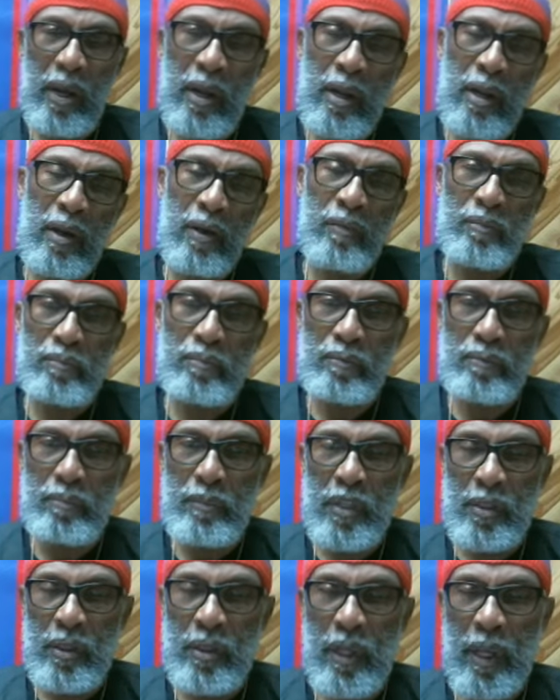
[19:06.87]
I
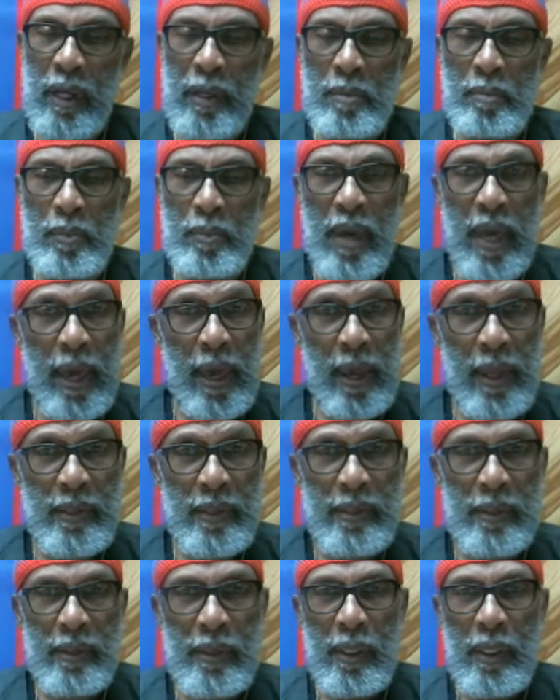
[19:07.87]
mentioned that in the
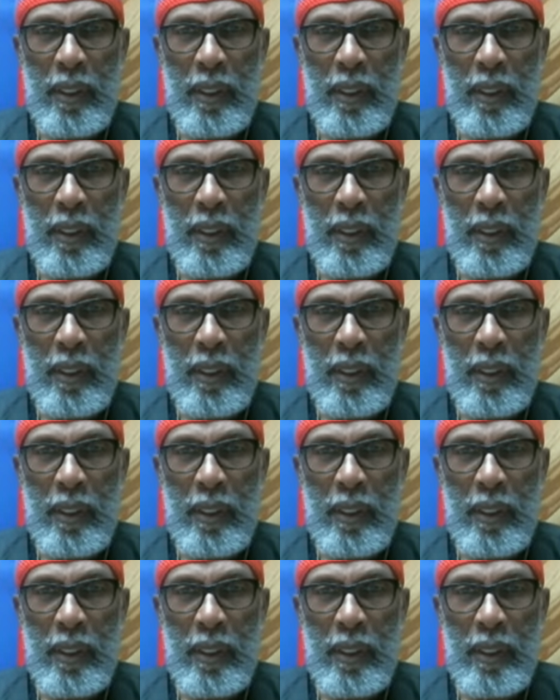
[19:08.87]
past.